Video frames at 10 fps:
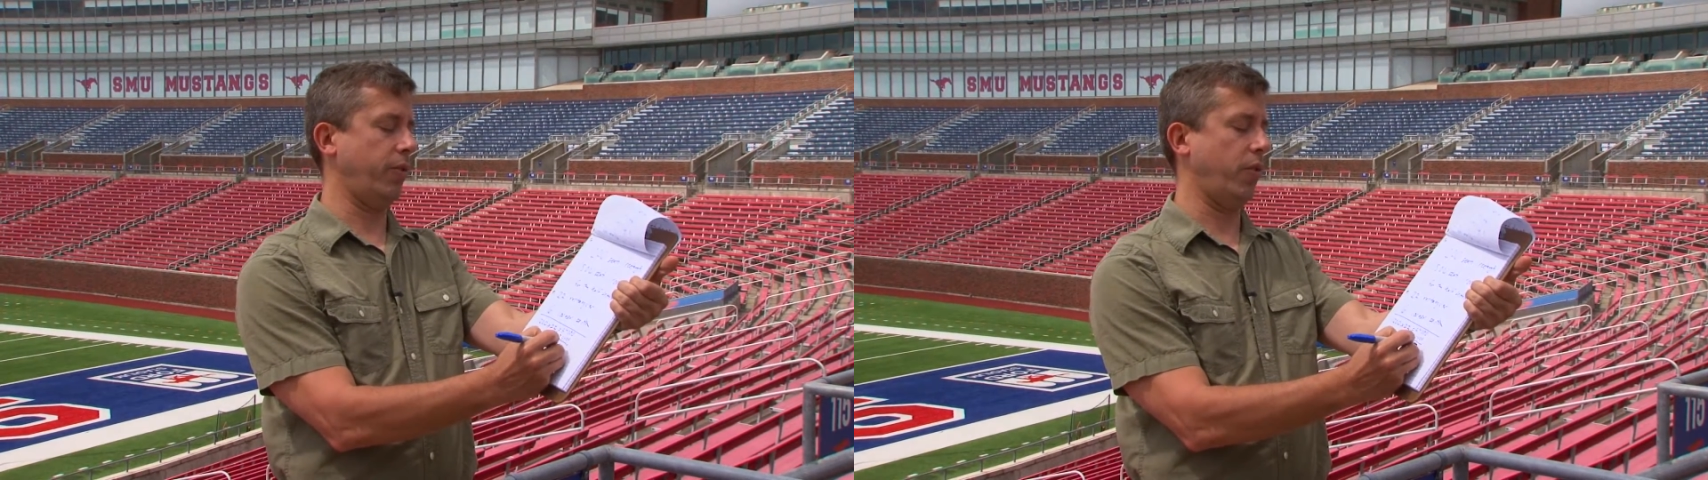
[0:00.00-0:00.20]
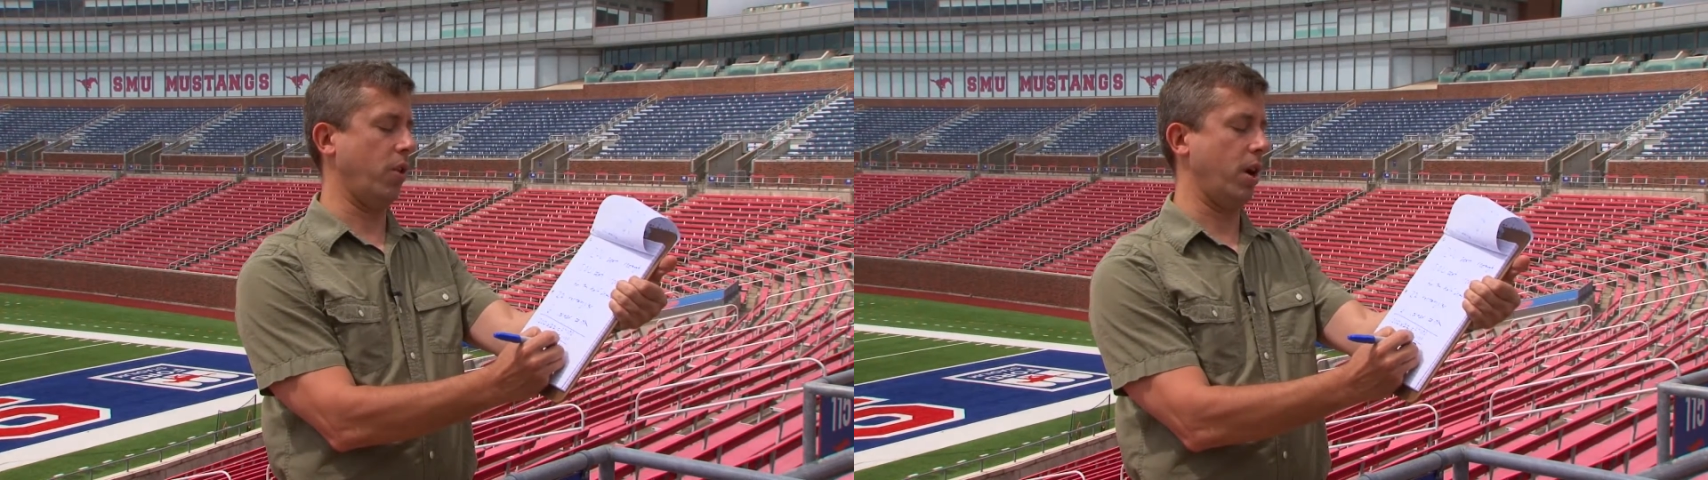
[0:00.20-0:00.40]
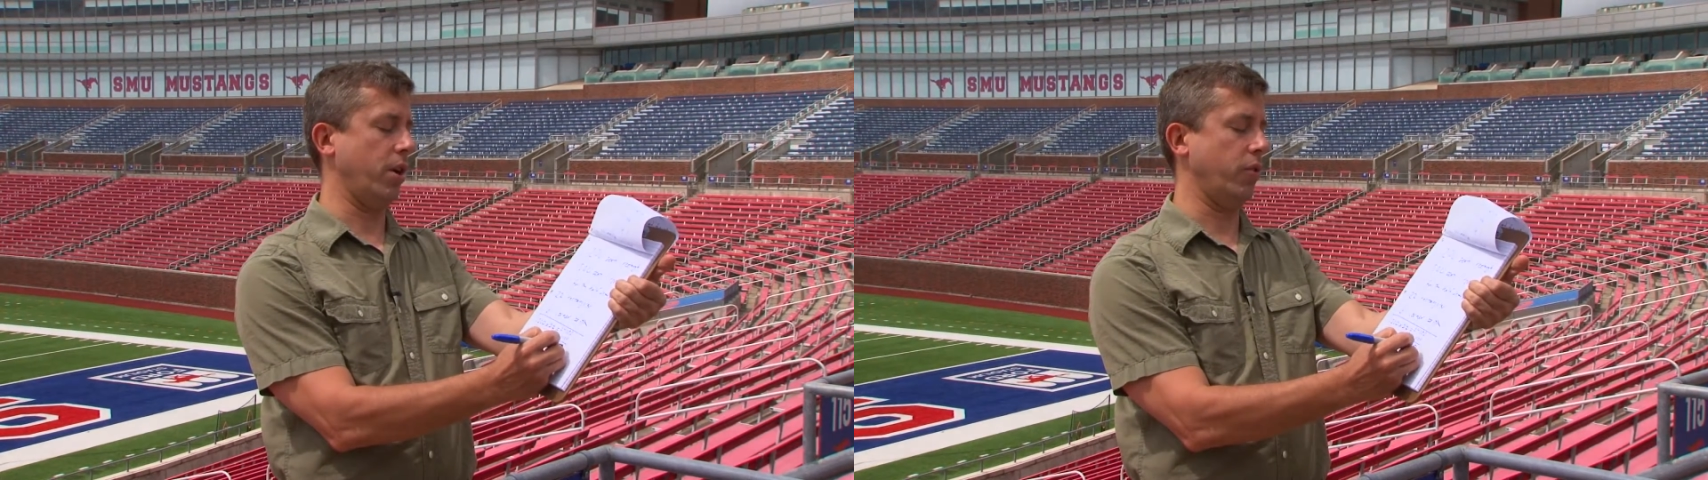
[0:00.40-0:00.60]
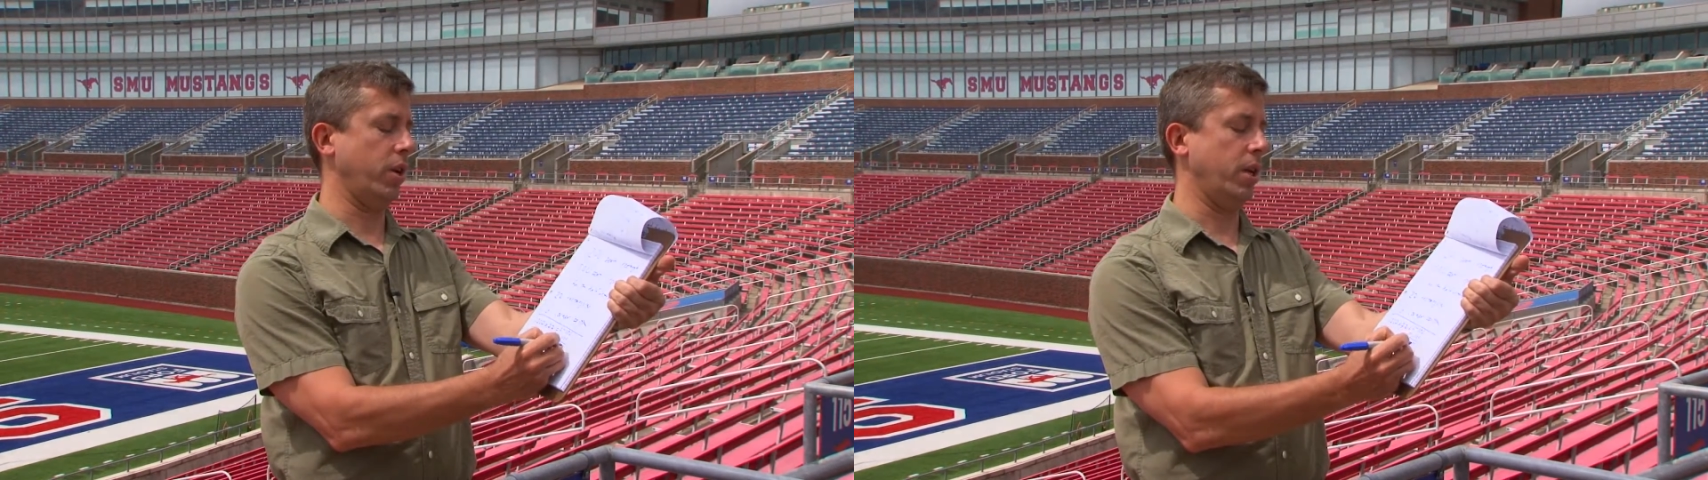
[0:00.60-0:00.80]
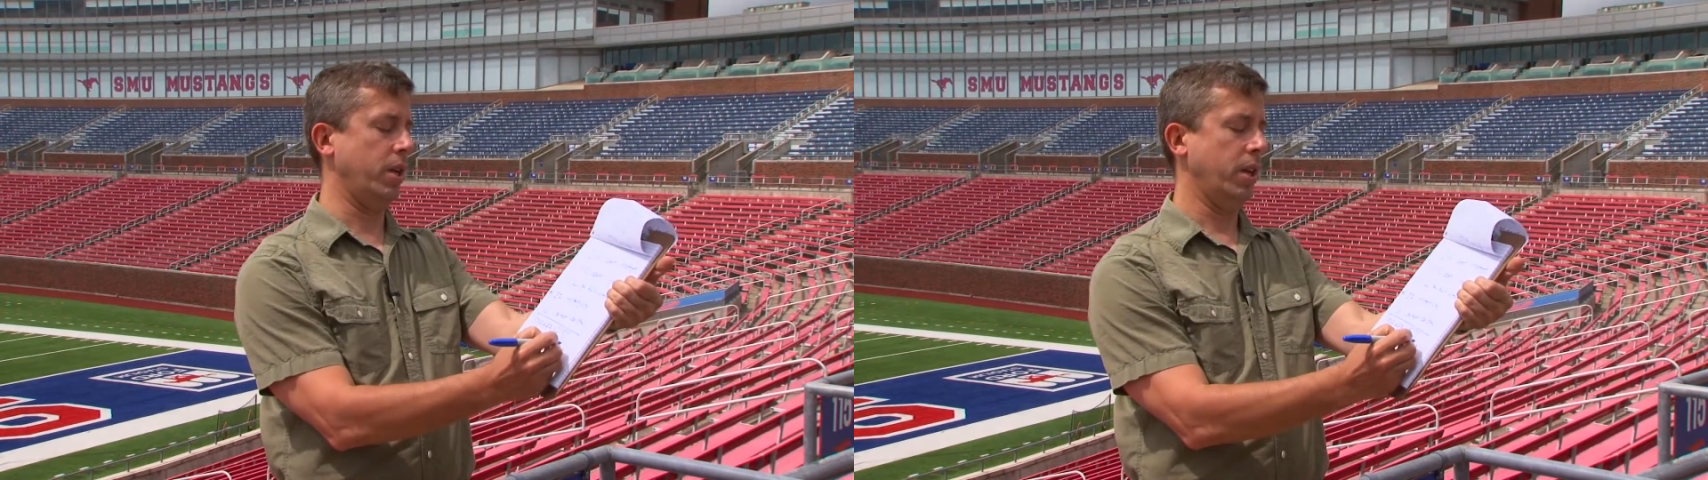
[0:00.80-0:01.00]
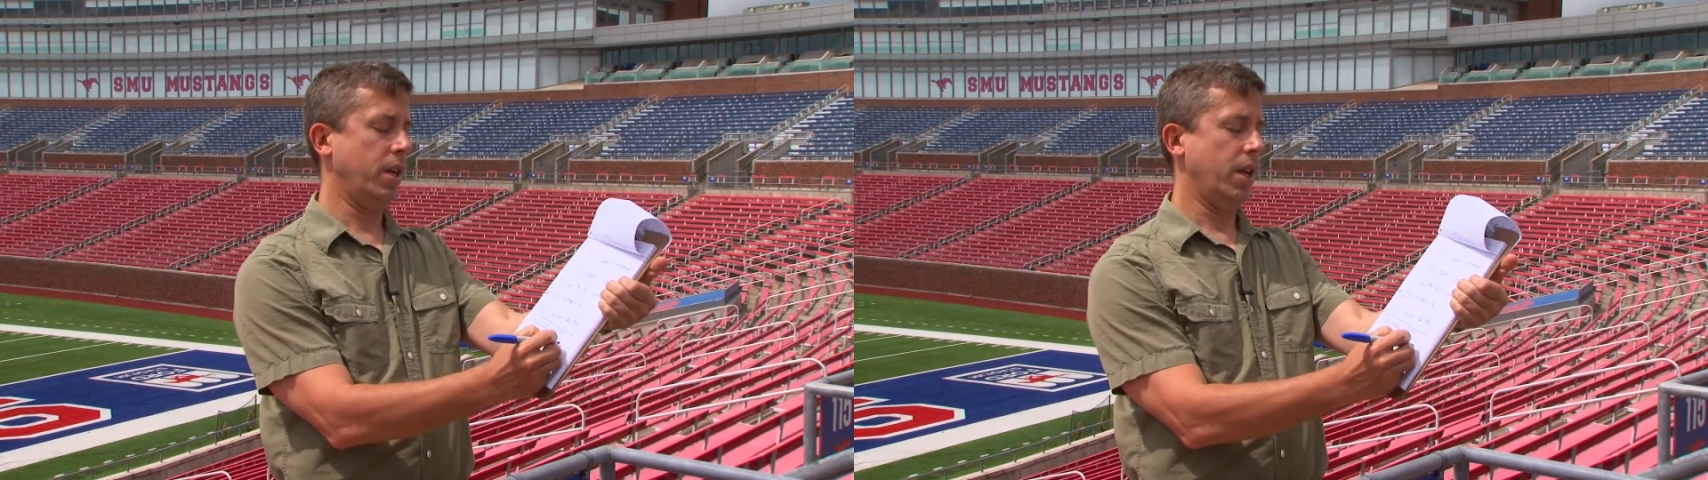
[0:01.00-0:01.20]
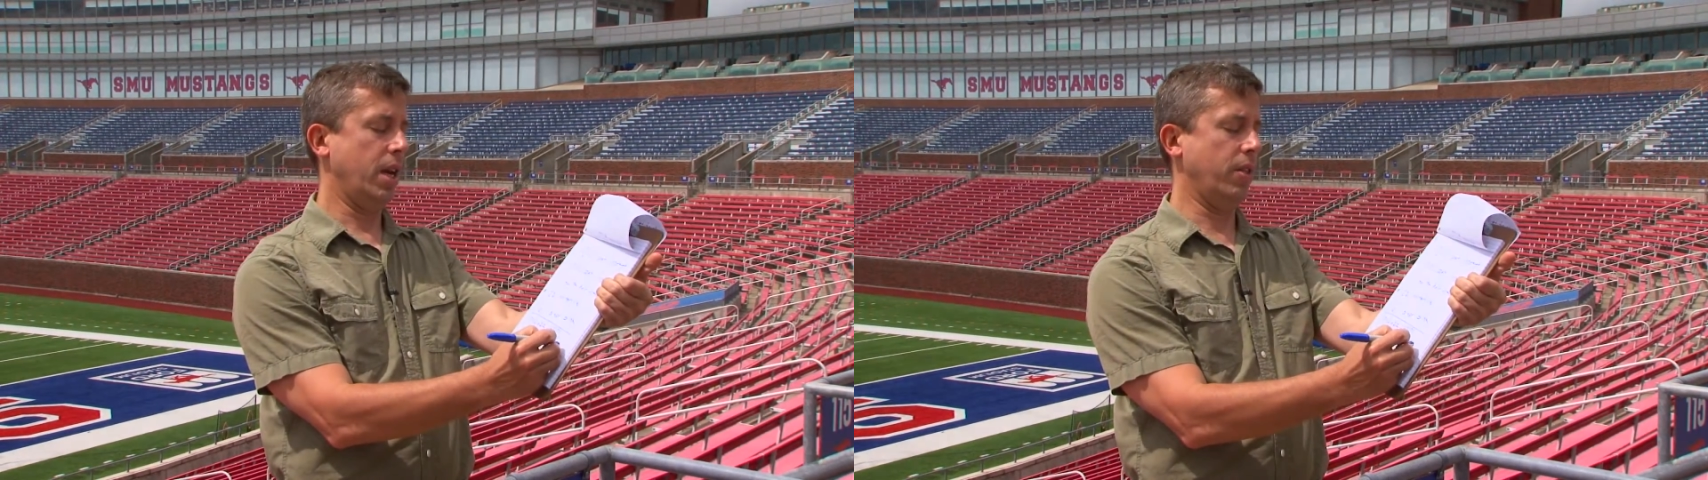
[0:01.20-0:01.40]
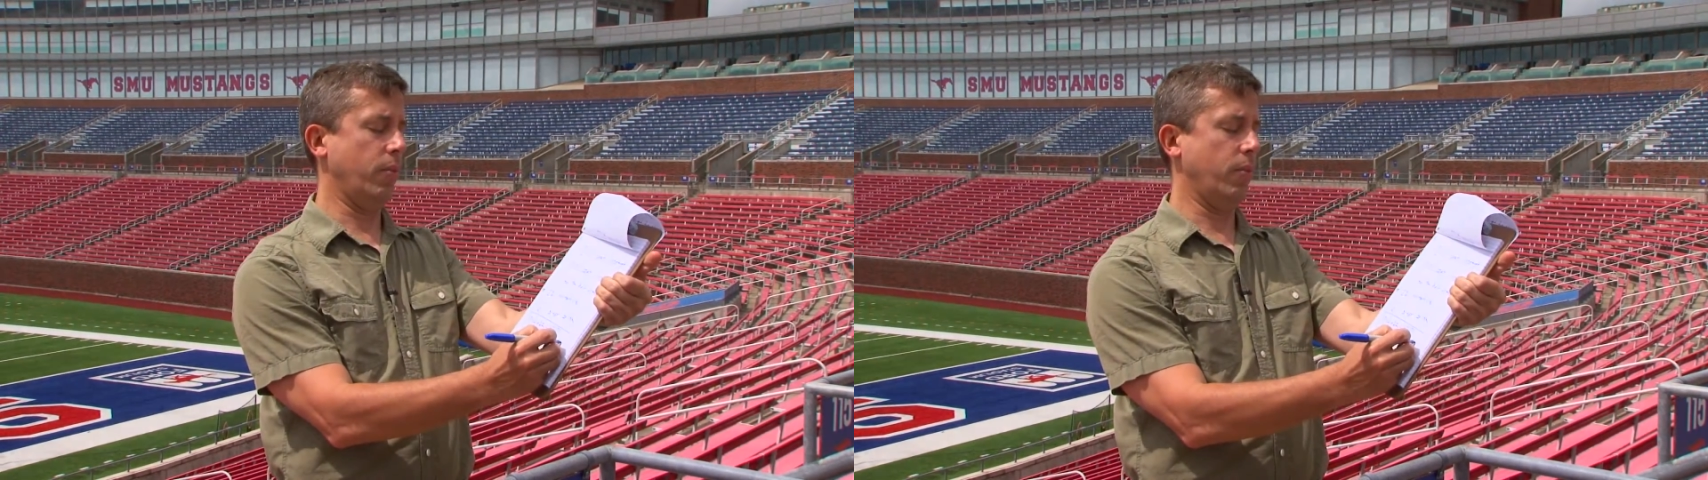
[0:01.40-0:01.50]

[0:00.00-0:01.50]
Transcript: four hundred in